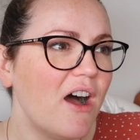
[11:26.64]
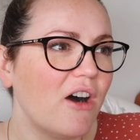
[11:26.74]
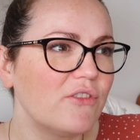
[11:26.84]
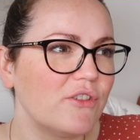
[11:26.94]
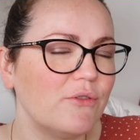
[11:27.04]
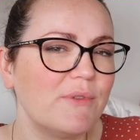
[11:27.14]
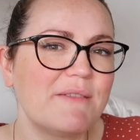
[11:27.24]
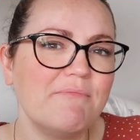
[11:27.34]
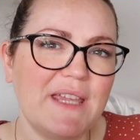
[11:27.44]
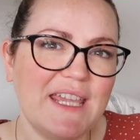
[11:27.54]
although
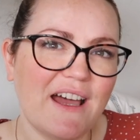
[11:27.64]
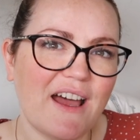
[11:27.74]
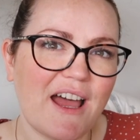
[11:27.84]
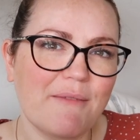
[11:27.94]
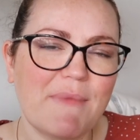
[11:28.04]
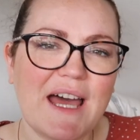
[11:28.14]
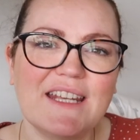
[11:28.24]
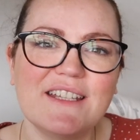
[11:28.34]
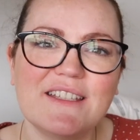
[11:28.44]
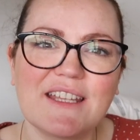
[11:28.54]
with Mia, I
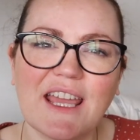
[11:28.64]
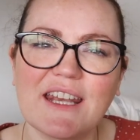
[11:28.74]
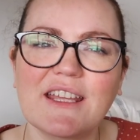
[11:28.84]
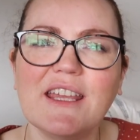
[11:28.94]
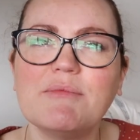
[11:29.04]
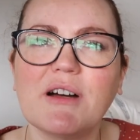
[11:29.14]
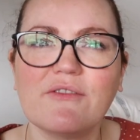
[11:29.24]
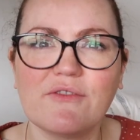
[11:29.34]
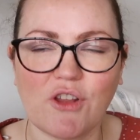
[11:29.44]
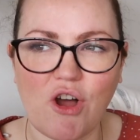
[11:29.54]
managed to kind of keep
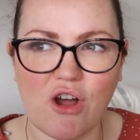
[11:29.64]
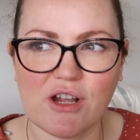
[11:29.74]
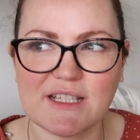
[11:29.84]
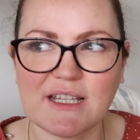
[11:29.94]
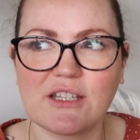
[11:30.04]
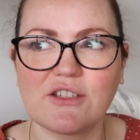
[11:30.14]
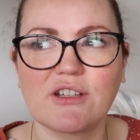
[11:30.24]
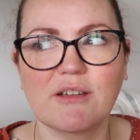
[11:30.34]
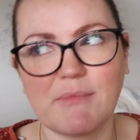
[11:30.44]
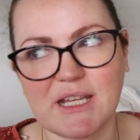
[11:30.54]
up vlogs and do
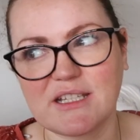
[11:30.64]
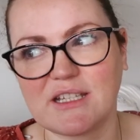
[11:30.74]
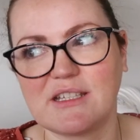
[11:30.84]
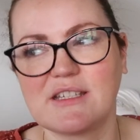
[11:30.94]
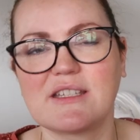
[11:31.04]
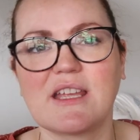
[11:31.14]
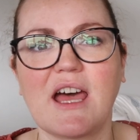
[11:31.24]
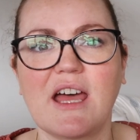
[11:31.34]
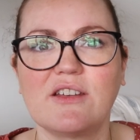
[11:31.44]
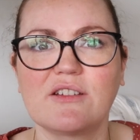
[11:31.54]
commissions
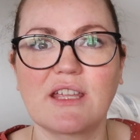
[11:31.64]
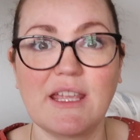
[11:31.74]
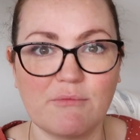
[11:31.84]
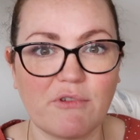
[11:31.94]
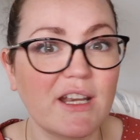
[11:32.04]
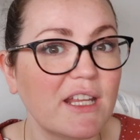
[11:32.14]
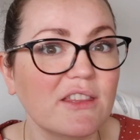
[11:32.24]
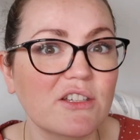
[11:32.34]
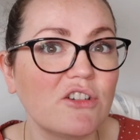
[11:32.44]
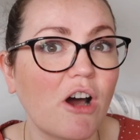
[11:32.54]
and keep running
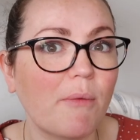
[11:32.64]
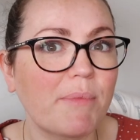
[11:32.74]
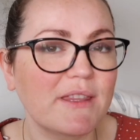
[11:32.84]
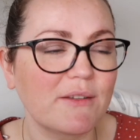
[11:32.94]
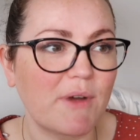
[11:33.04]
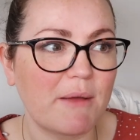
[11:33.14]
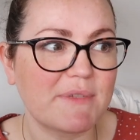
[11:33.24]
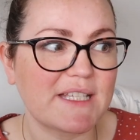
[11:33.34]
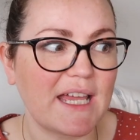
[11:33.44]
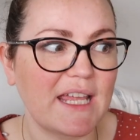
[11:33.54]
the shop and the
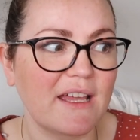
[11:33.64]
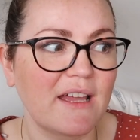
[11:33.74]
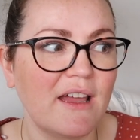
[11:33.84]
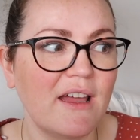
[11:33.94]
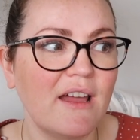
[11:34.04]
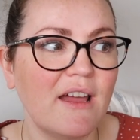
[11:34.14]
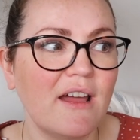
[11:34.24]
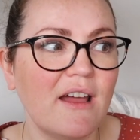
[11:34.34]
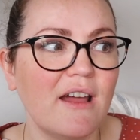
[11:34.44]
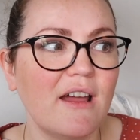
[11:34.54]
website,
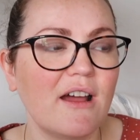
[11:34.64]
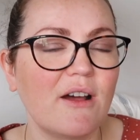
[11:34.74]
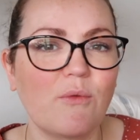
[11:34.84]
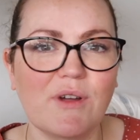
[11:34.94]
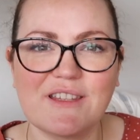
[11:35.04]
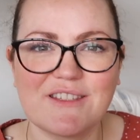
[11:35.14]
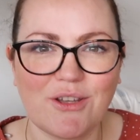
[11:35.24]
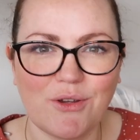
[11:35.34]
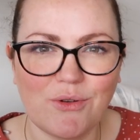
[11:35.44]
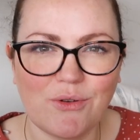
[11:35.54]
with
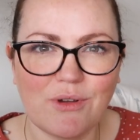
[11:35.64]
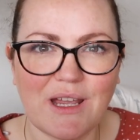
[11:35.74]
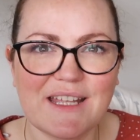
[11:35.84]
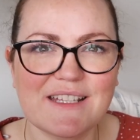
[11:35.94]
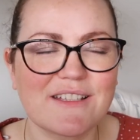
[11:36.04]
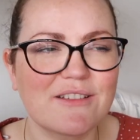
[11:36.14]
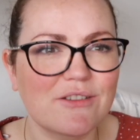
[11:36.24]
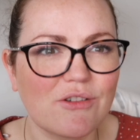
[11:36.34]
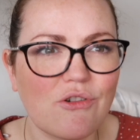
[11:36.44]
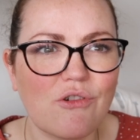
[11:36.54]
two, it's
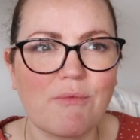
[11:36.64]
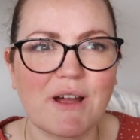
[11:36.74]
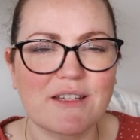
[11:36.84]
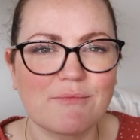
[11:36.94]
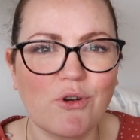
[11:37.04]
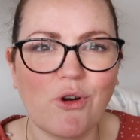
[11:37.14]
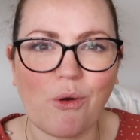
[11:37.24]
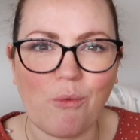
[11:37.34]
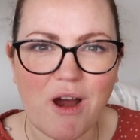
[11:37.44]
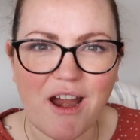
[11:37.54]
so much more
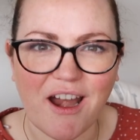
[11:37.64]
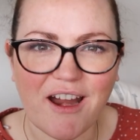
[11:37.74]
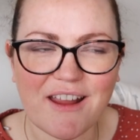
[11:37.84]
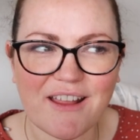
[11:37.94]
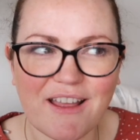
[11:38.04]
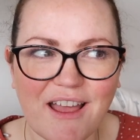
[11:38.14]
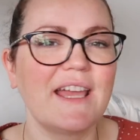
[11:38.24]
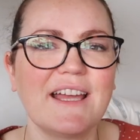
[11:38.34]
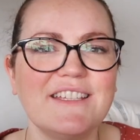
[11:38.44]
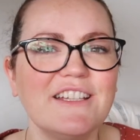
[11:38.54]
work. The
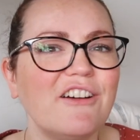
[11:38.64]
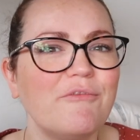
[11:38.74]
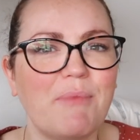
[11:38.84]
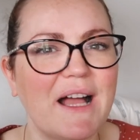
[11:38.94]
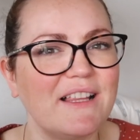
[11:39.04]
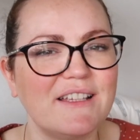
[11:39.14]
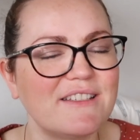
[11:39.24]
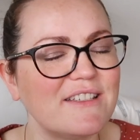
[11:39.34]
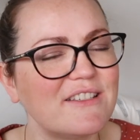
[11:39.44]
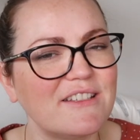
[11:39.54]
idea of
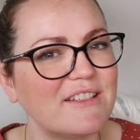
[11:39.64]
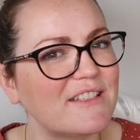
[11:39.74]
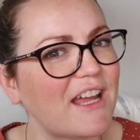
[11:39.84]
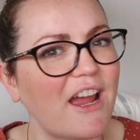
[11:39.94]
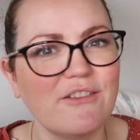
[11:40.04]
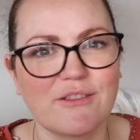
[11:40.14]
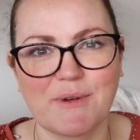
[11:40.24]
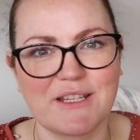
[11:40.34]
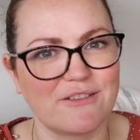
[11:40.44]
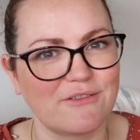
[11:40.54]
balance is just out the
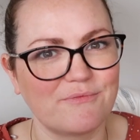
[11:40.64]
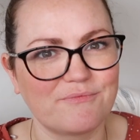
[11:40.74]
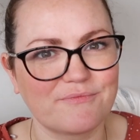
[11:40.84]
window